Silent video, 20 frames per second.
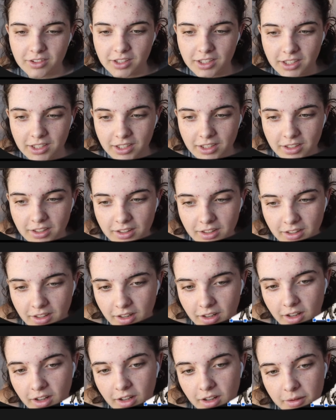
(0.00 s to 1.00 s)
funny.
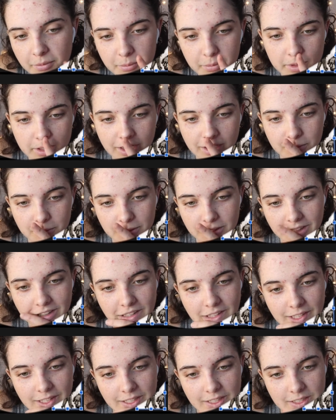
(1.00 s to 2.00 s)
But not
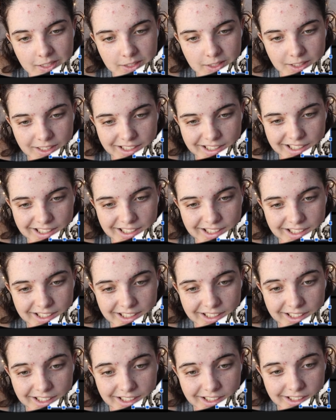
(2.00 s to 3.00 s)
really. So that's like
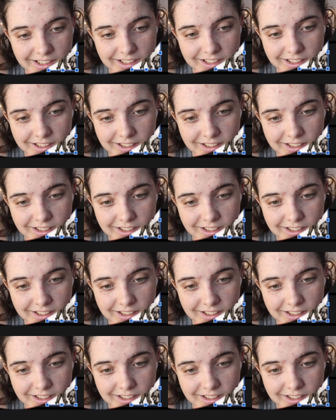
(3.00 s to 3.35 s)
C tier.